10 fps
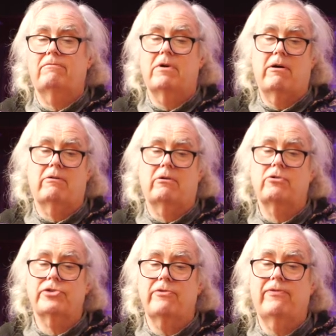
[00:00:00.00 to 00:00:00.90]

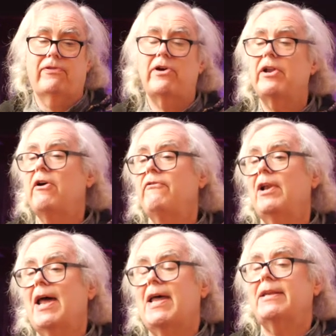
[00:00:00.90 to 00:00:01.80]
also flying over
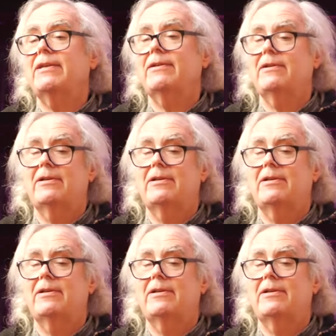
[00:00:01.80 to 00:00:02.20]
land,